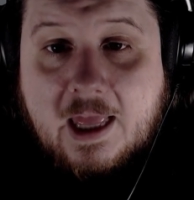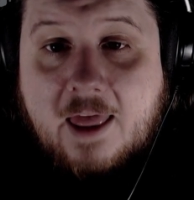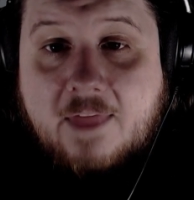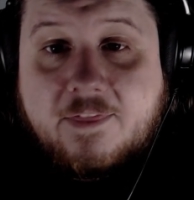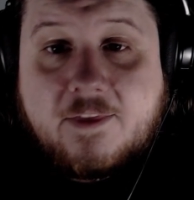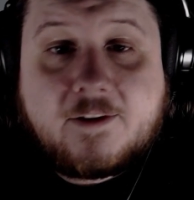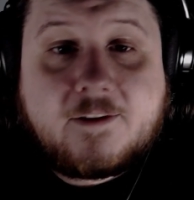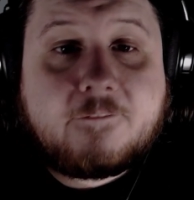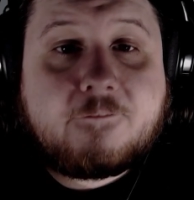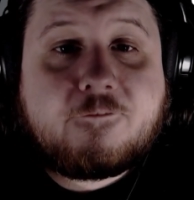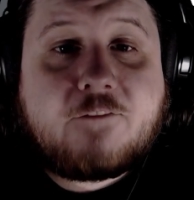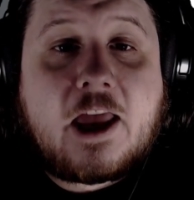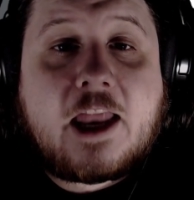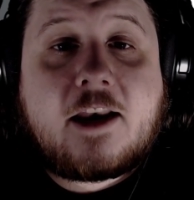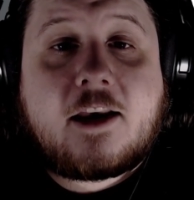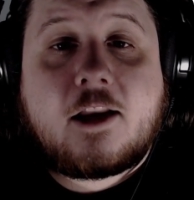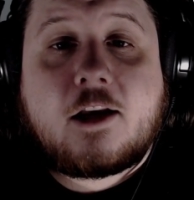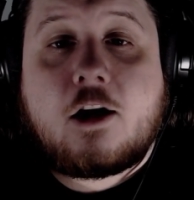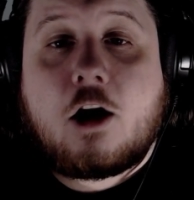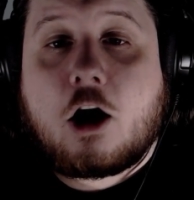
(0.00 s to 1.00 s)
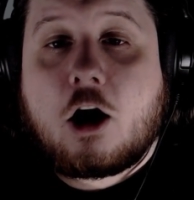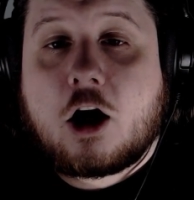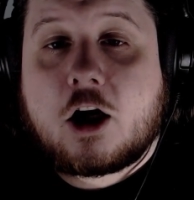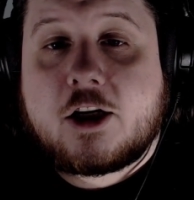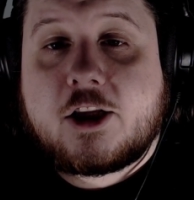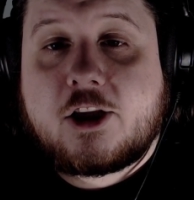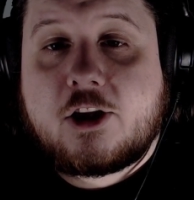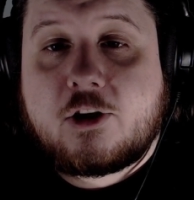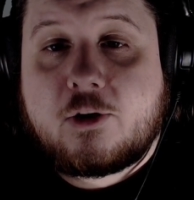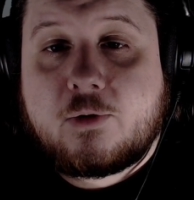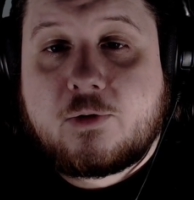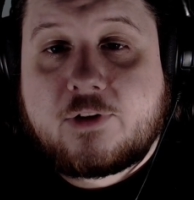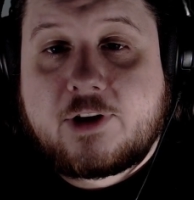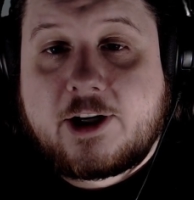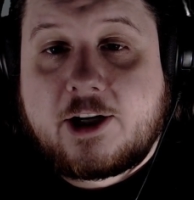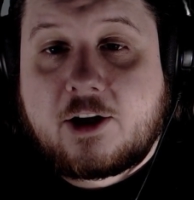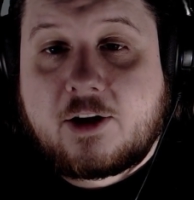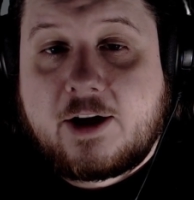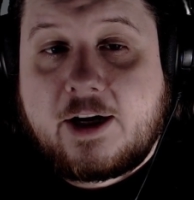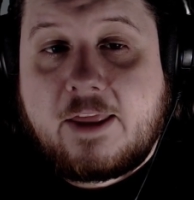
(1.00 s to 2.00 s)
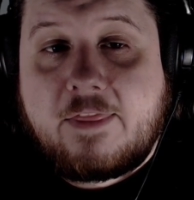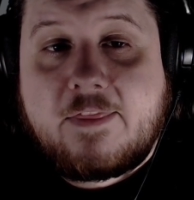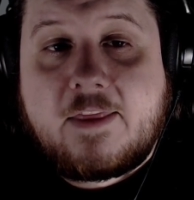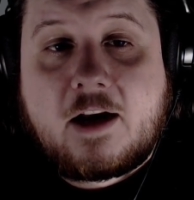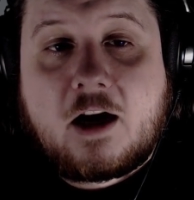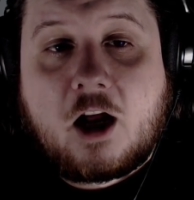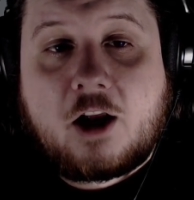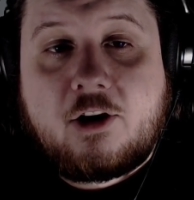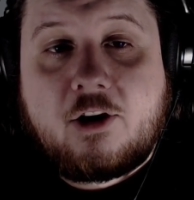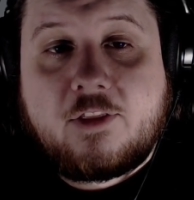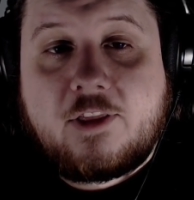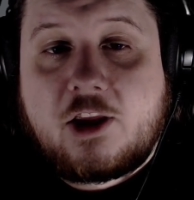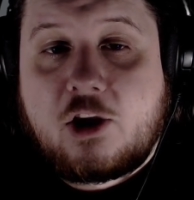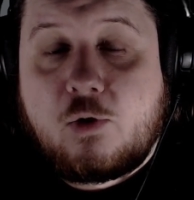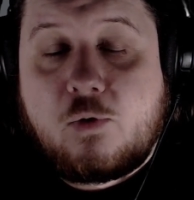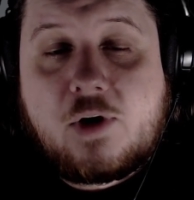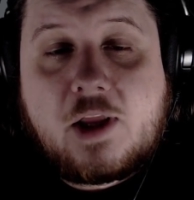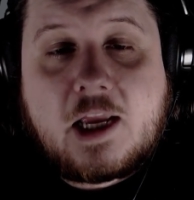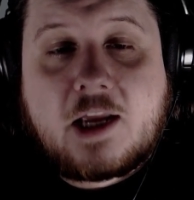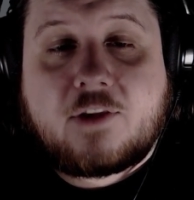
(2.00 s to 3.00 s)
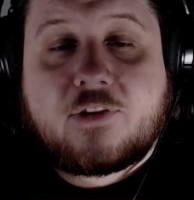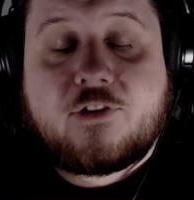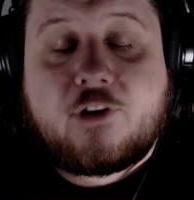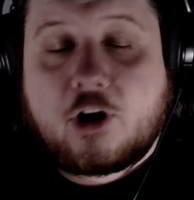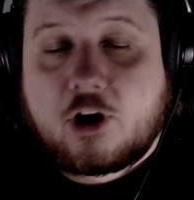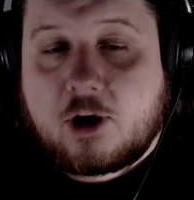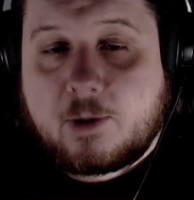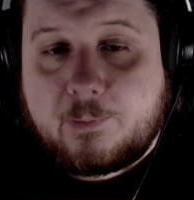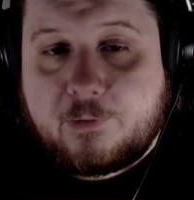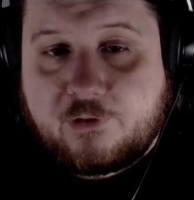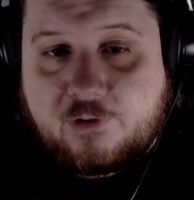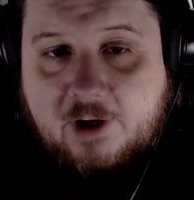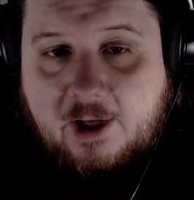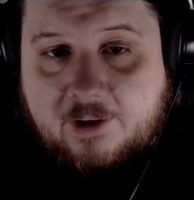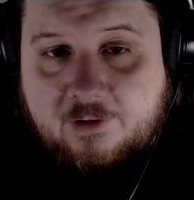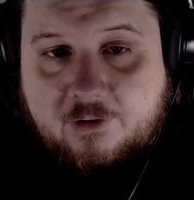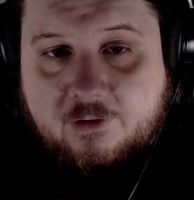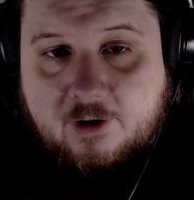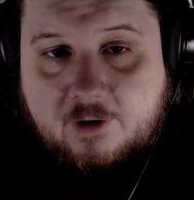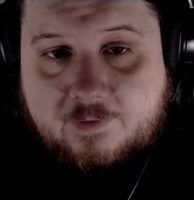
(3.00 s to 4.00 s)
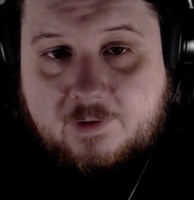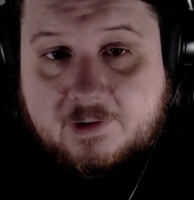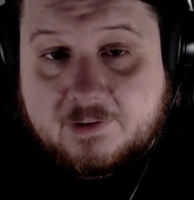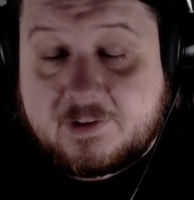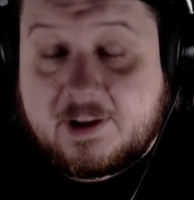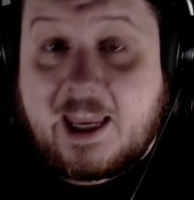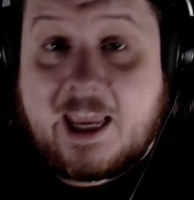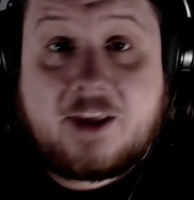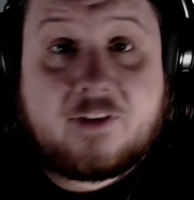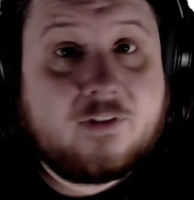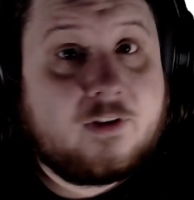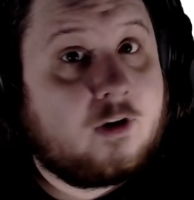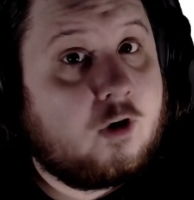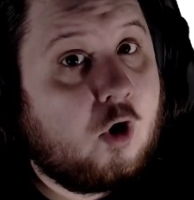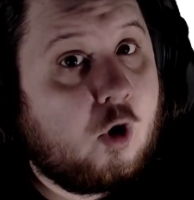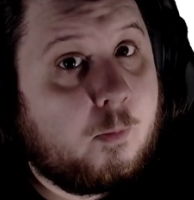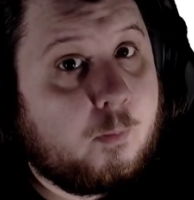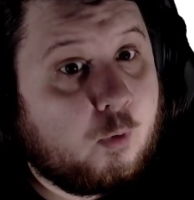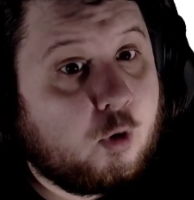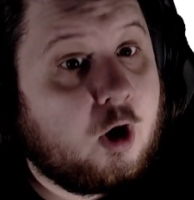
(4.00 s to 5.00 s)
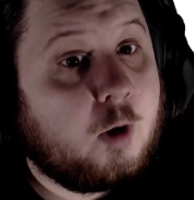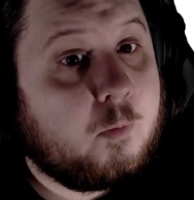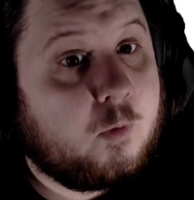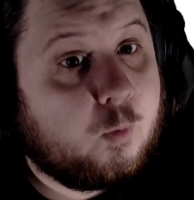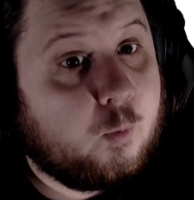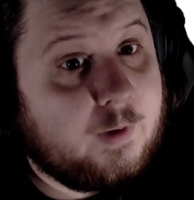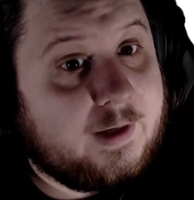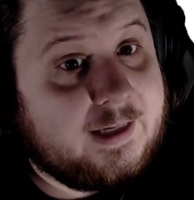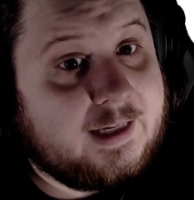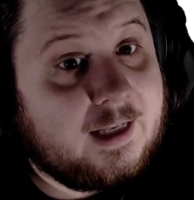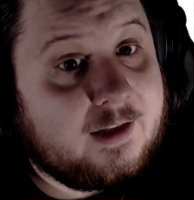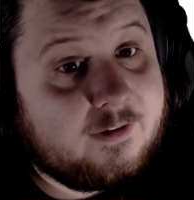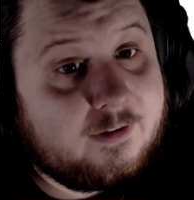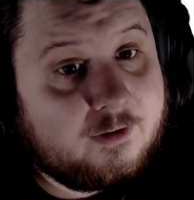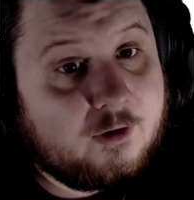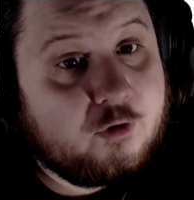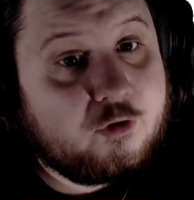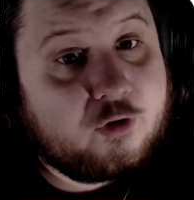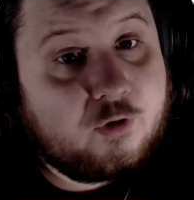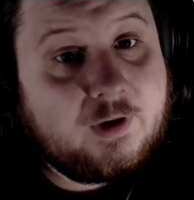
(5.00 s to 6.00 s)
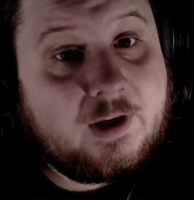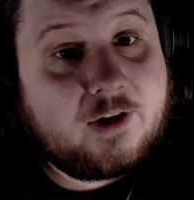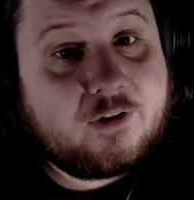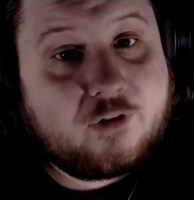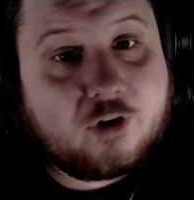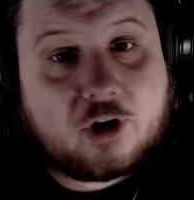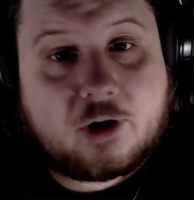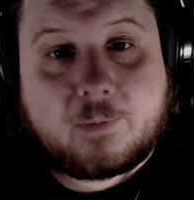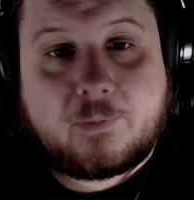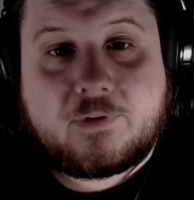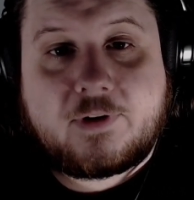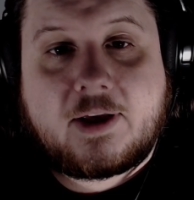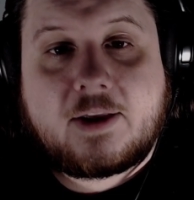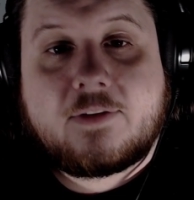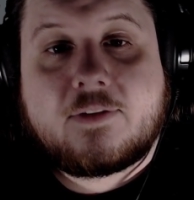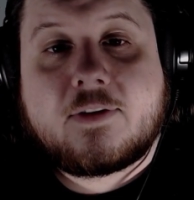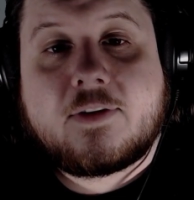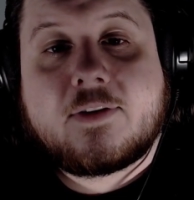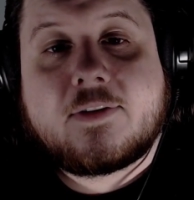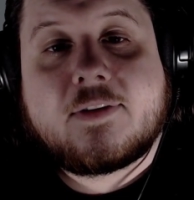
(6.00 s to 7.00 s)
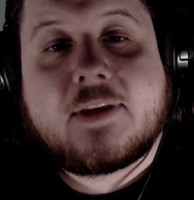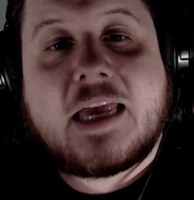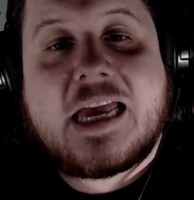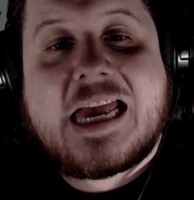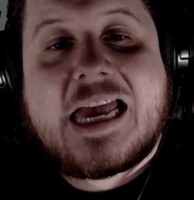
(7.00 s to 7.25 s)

The defendant argues herein that under the unique circumstances of his case, and oh boy, will we get to those unique circumstances,